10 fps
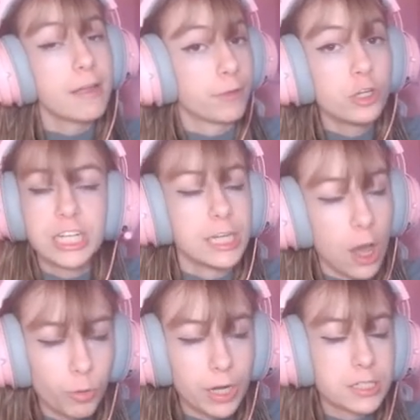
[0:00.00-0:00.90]
if you didn't
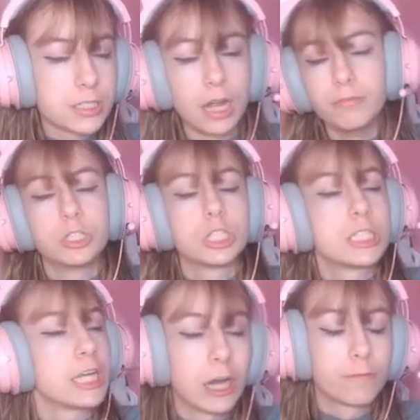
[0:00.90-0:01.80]
notice. I'm just
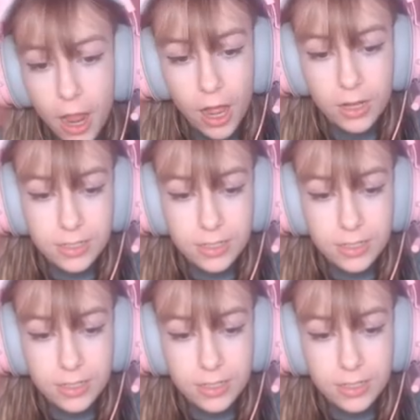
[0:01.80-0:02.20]
here for you.